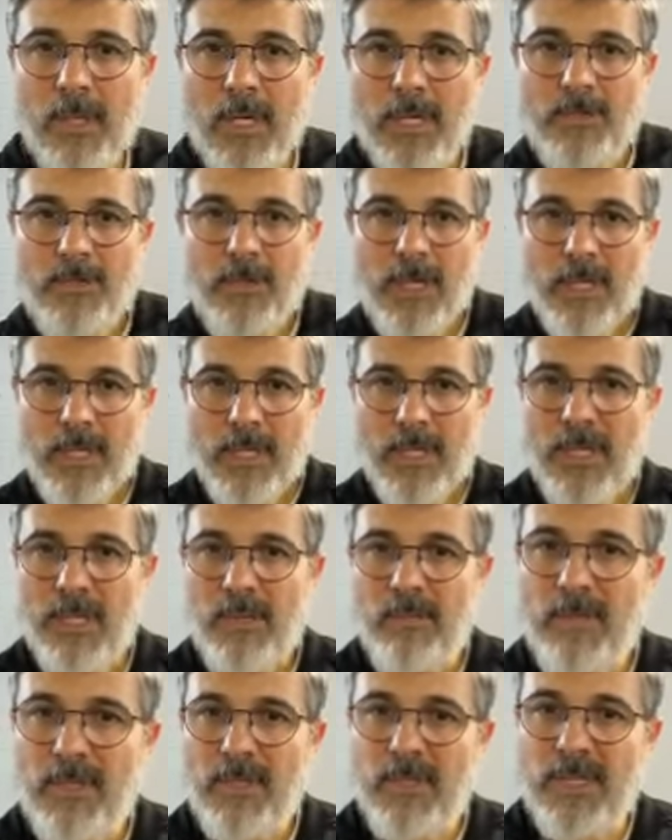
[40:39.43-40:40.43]
I try to
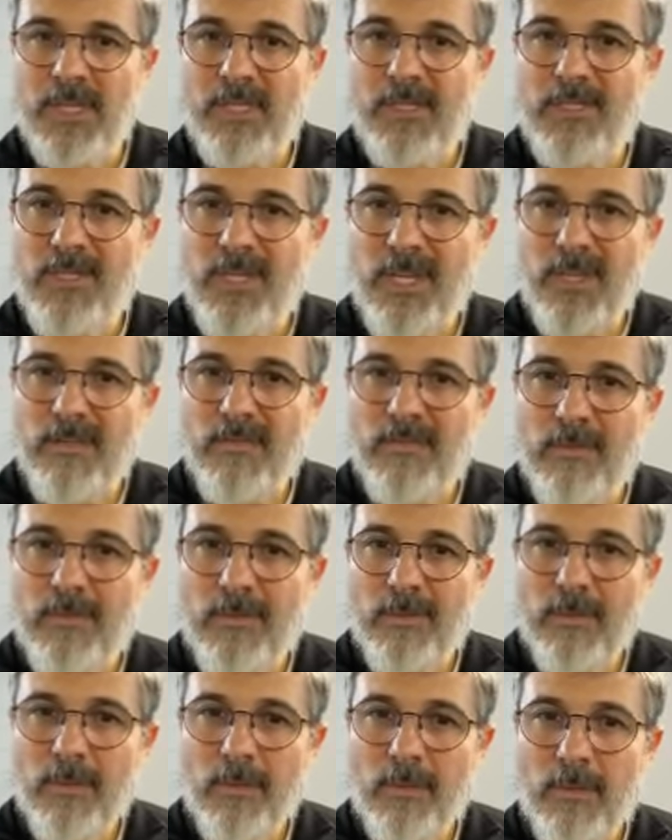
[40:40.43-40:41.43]
keep the light safe.
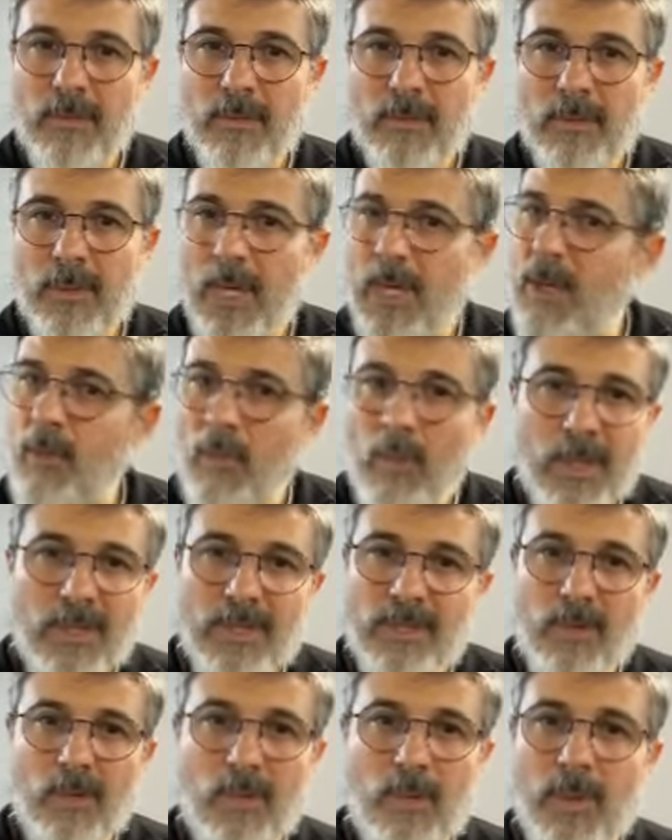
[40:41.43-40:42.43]
I don't want
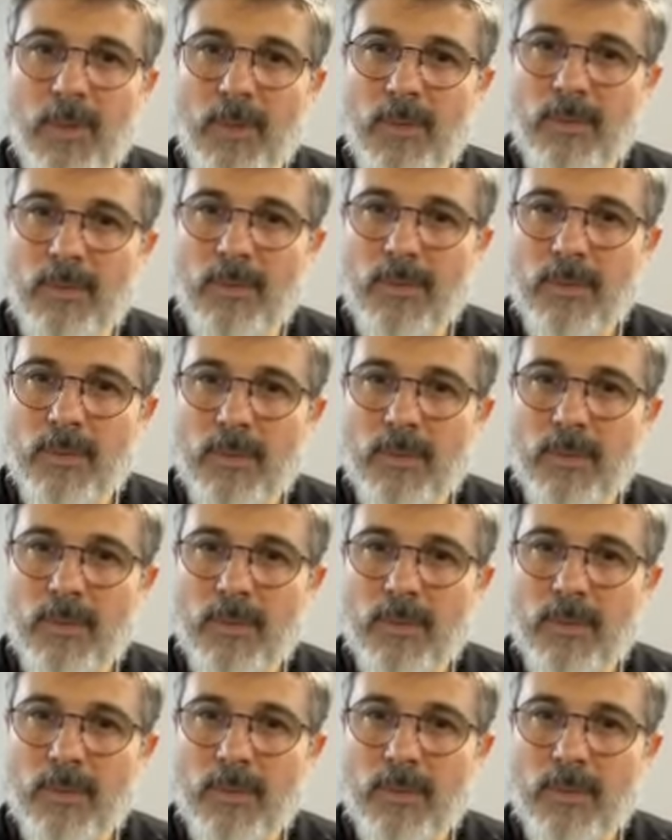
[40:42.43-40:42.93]
it to go out.